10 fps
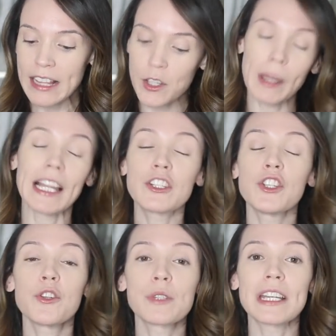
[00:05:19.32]
So I like to
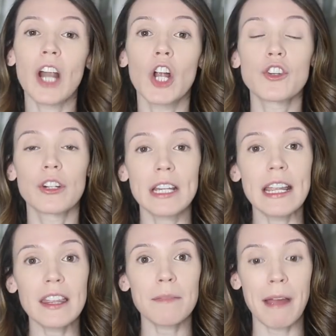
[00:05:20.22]
use it
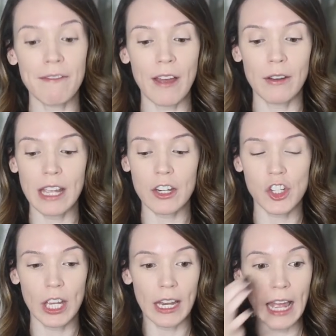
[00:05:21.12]
underneath my
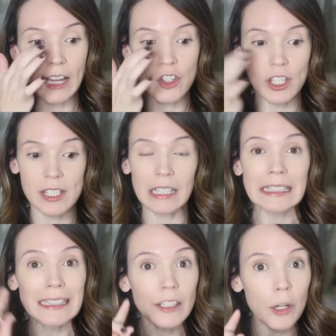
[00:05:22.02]
foundation, and just a
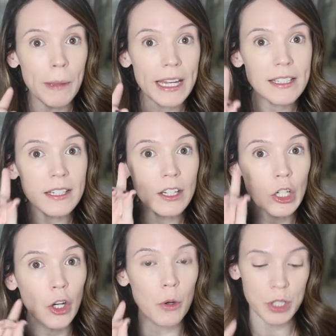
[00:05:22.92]
little bit
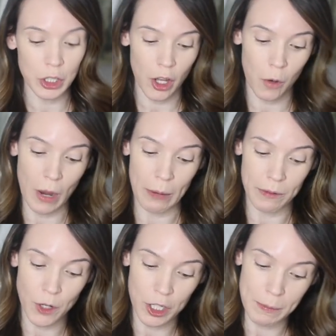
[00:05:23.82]
goes a long way.
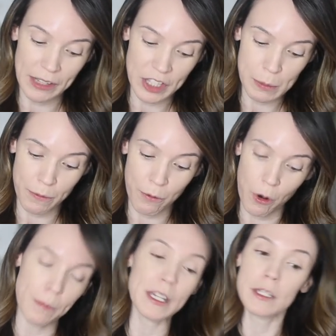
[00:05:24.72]
We've talked about this
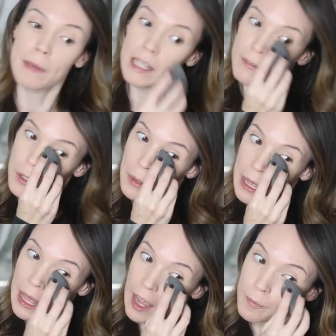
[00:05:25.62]
before because many of you
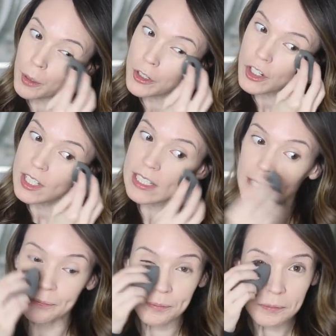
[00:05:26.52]
have purchased
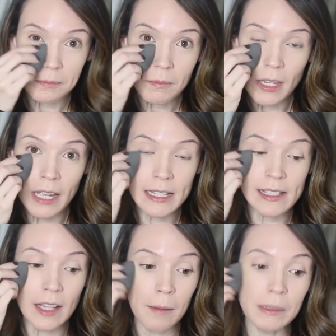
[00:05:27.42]
it, and
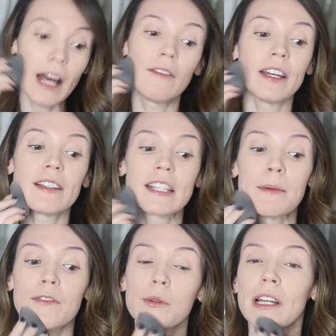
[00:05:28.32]
some love it, some
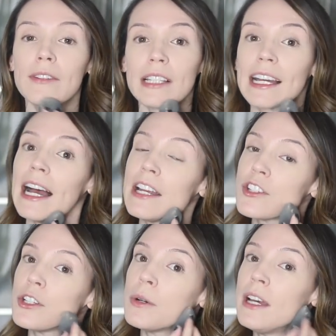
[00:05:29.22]
of you love it like I
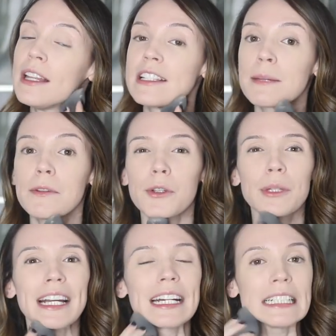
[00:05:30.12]
do, and some of you were
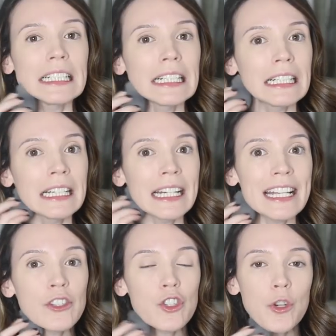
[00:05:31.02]
like, uh,
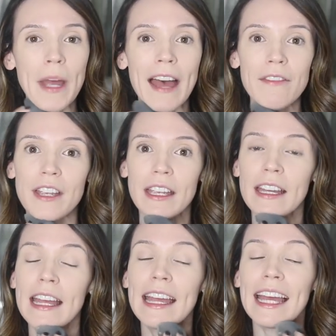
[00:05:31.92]
it's too heavy.
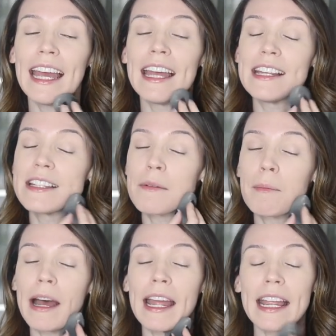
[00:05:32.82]
And
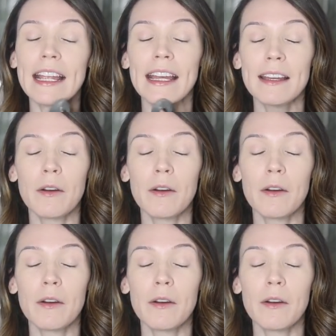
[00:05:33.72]
my,